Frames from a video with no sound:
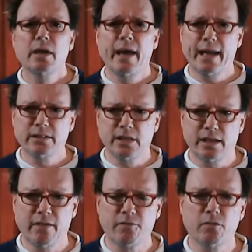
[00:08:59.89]
and get
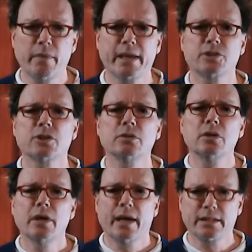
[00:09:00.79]
information
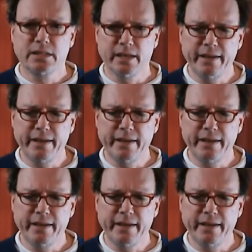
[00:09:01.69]
and get